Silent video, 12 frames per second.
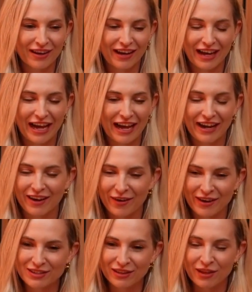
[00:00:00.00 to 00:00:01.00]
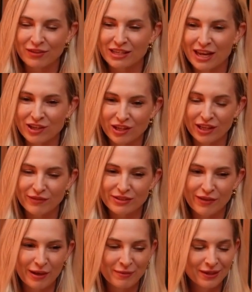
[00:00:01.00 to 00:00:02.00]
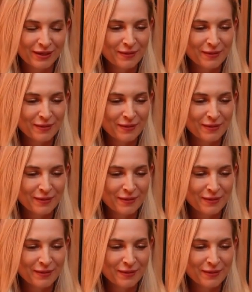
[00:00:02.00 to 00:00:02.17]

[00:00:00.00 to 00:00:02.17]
I don't know, I just love his energy, love his vibe.